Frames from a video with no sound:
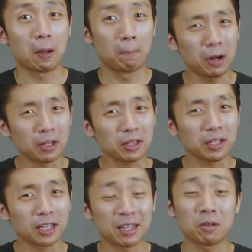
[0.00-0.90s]
But
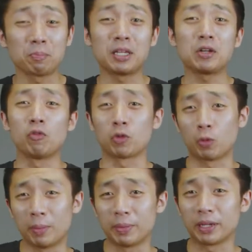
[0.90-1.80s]
it can be
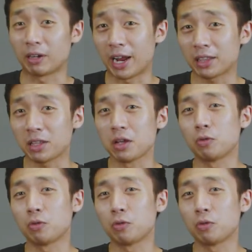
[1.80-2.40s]
overwhelming, right?